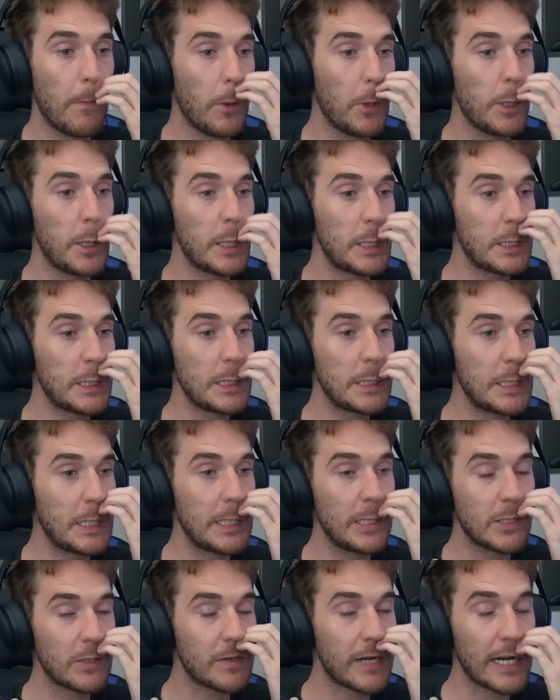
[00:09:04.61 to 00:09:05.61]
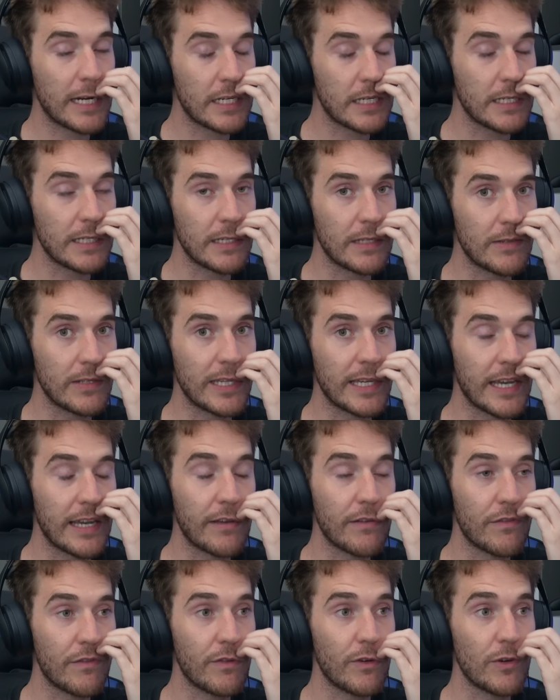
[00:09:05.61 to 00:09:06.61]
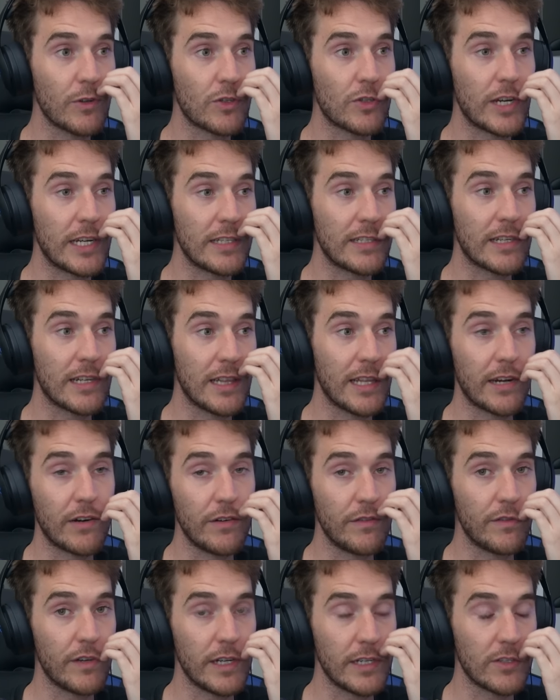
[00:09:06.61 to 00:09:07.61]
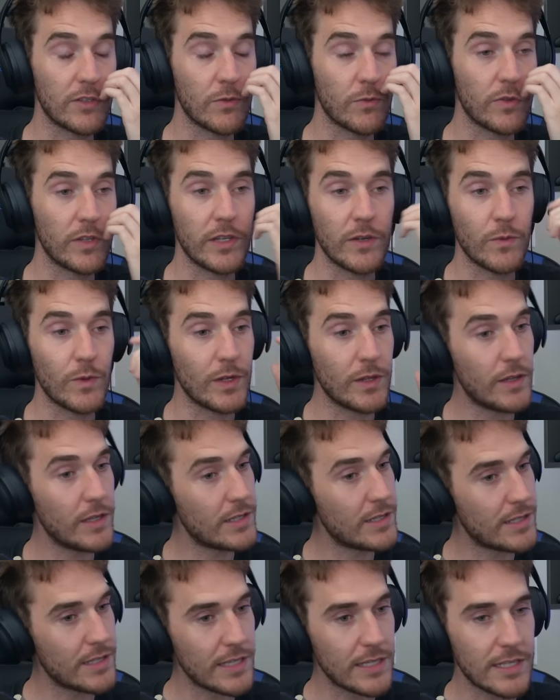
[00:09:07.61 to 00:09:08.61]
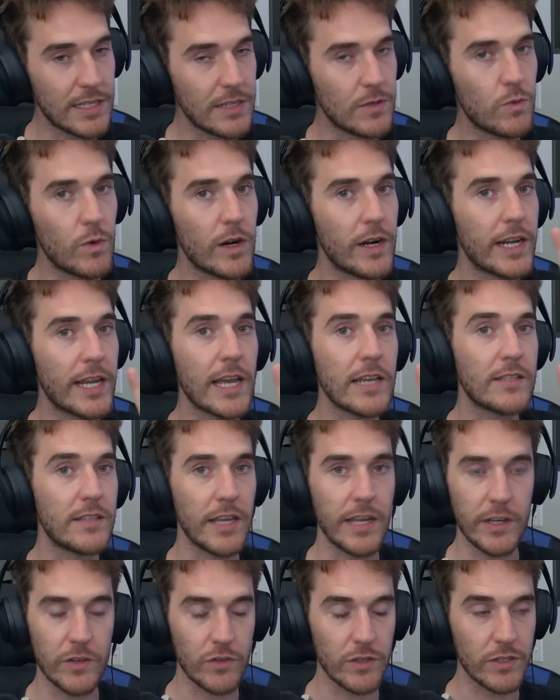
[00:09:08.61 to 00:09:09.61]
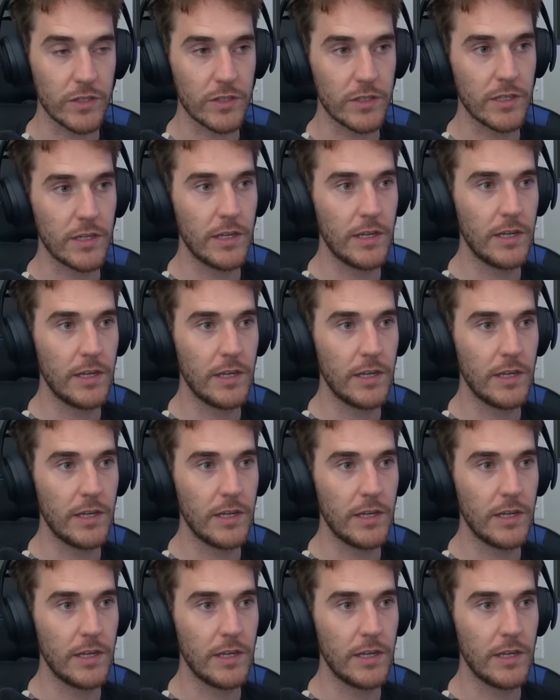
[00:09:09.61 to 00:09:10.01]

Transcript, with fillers: But this is the interaction that we get for trying to clarify something. And with this, this is where it gets dangerous.